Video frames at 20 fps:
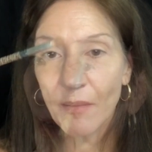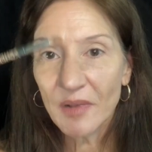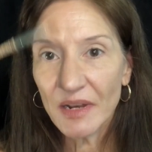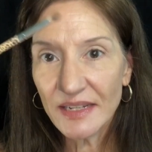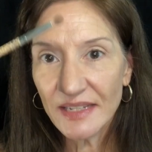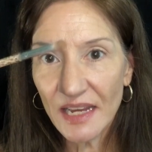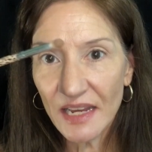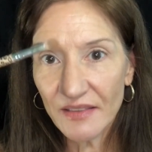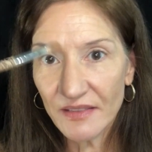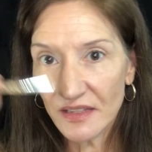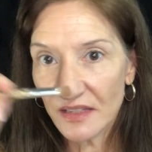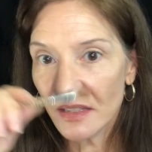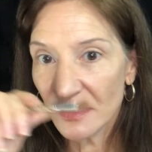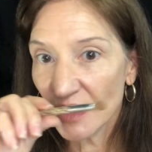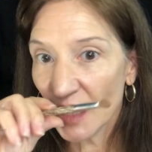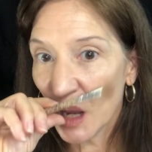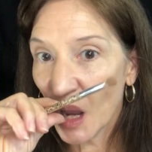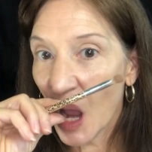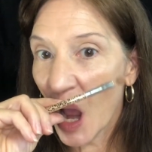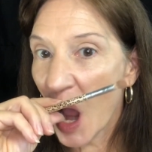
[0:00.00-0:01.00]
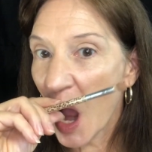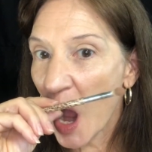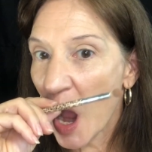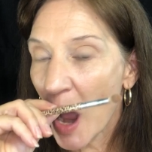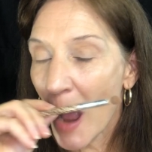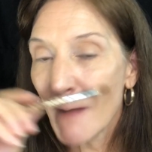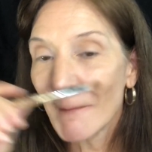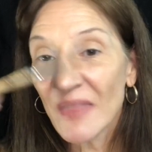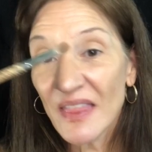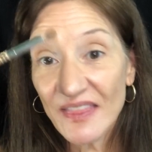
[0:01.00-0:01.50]
Take this
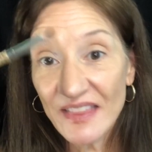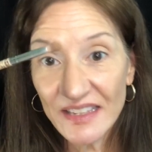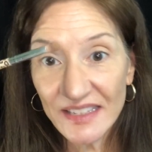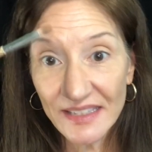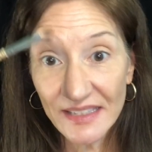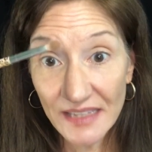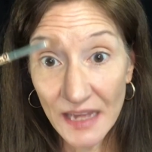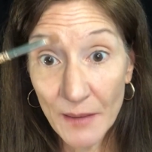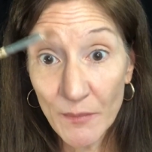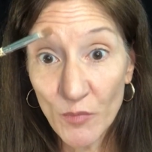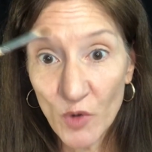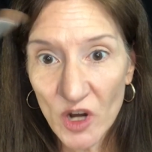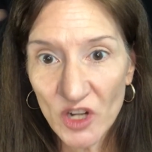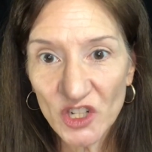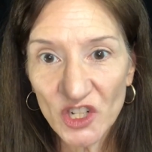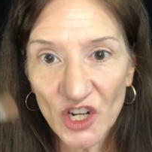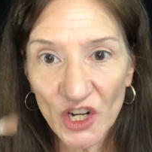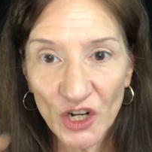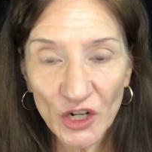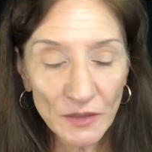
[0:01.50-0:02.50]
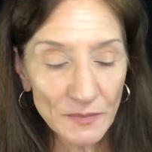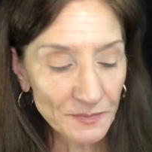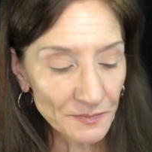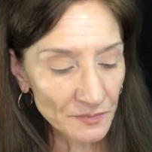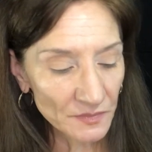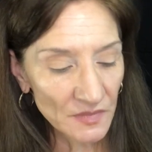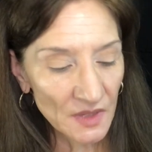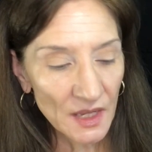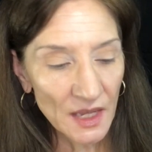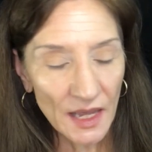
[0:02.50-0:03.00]
same brush here,
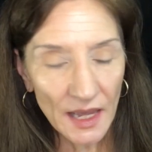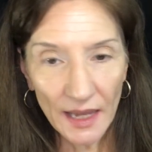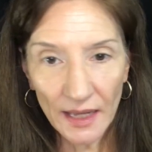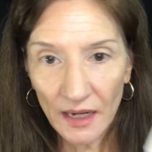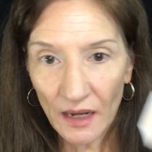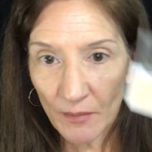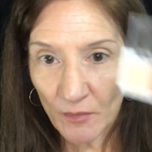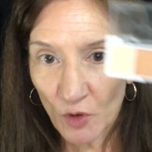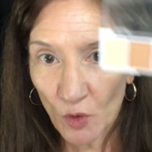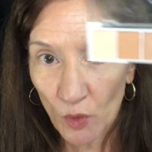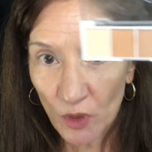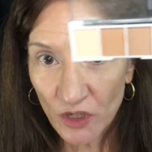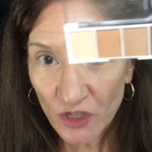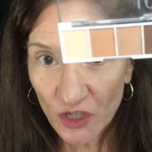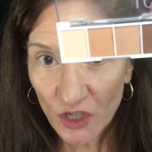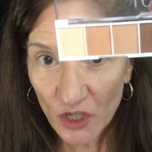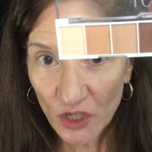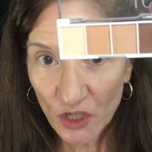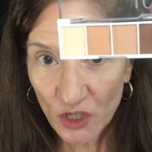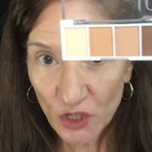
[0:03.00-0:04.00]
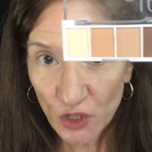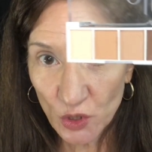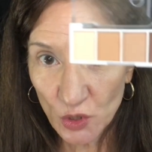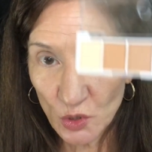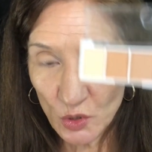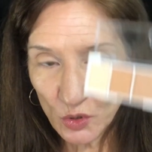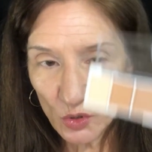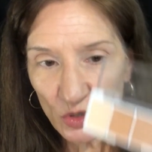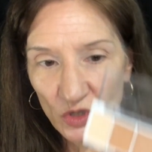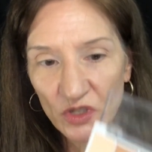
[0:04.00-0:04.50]
and I'm going to
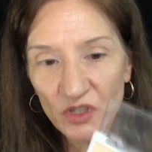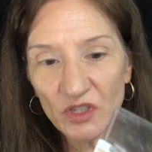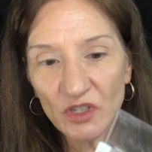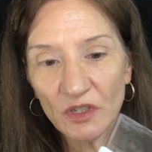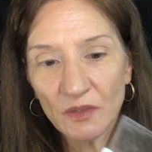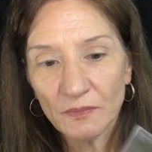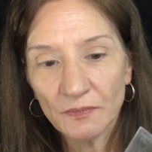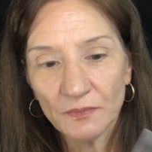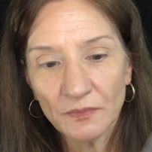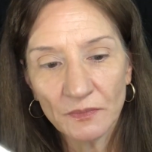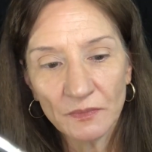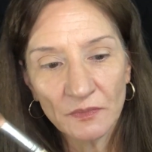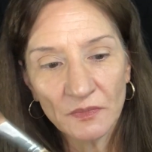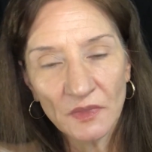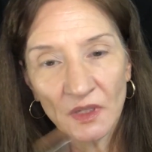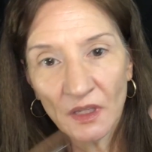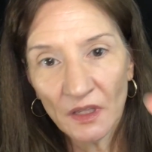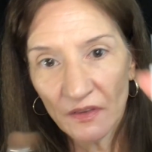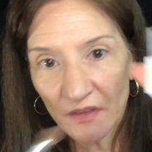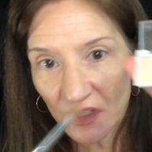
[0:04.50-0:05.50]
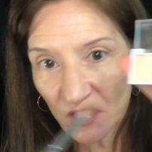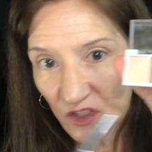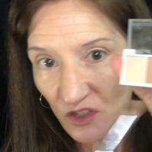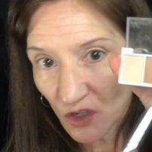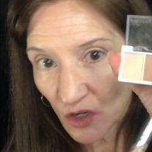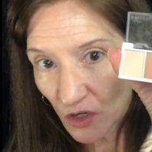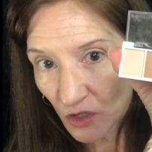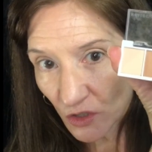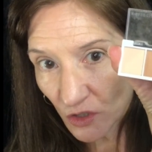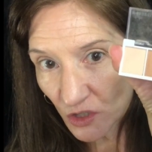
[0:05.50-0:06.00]
use this
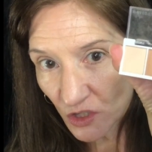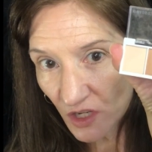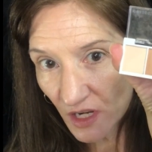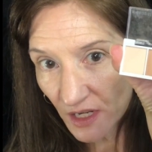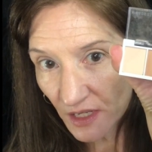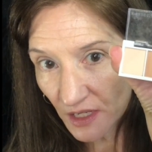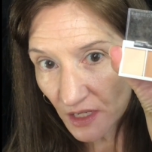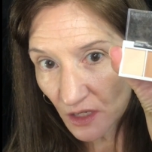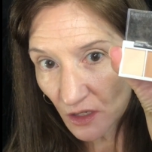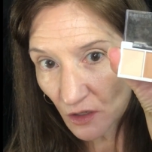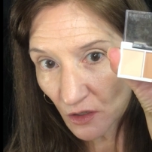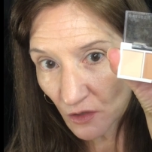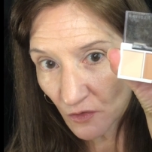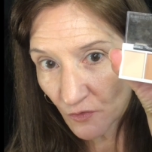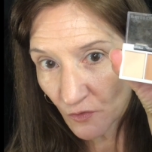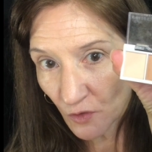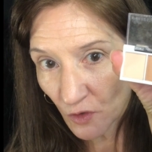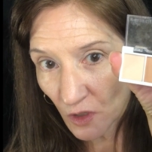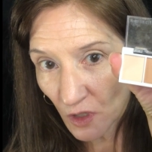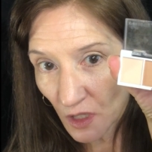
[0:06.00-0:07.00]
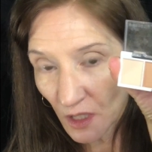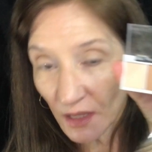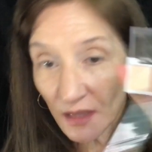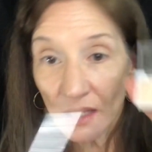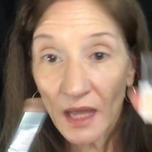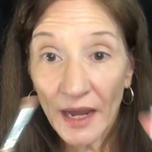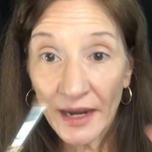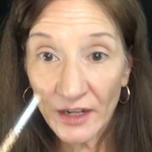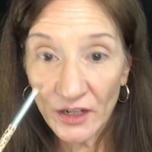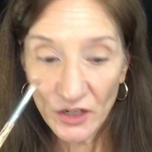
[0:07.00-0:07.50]
darker shade here for a
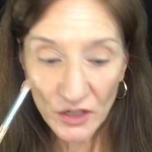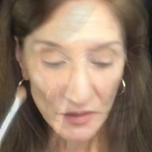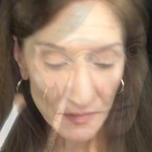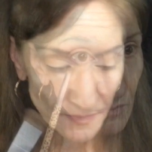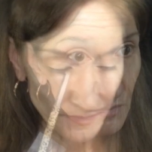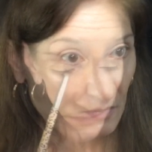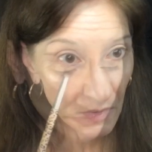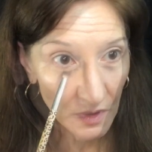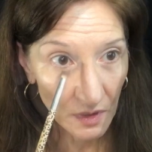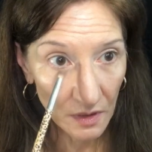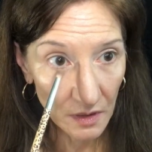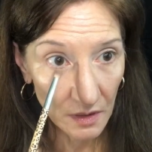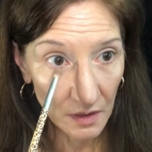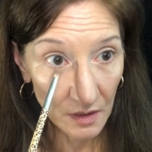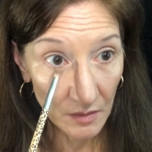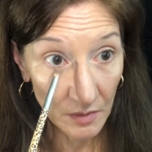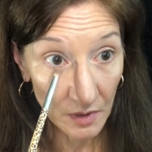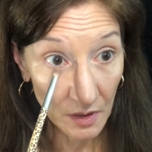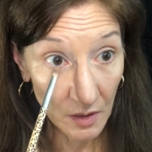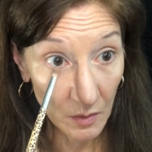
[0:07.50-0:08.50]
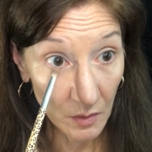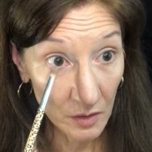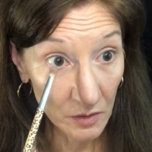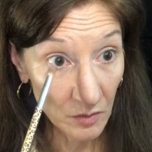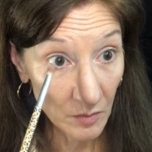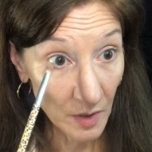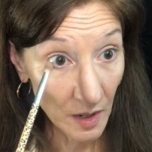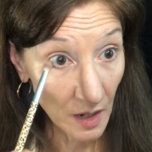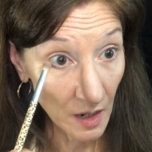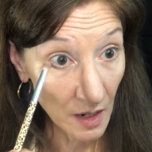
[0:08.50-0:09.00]
liner. I'm going to go under
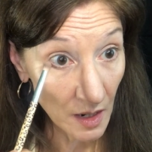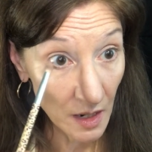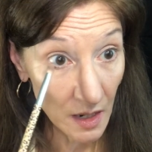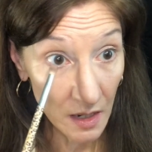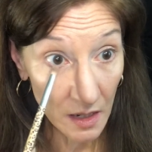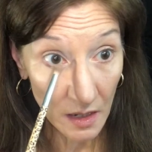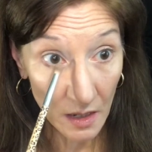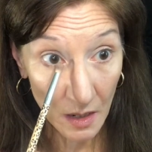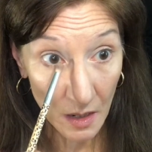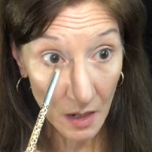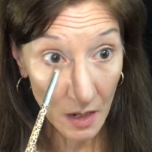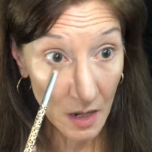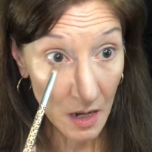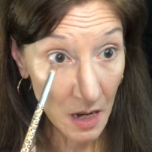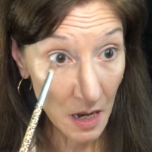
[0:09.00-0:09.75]
my eye here.